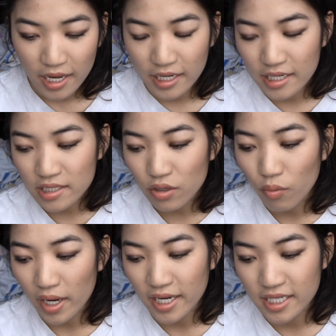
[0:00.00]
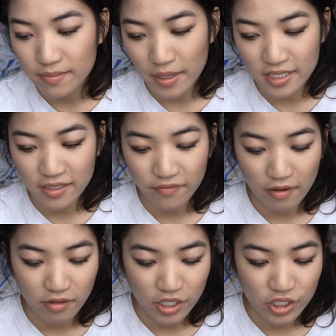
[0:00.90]
It is a quite expensive
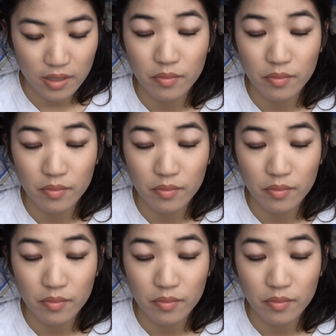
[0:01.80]
foundation.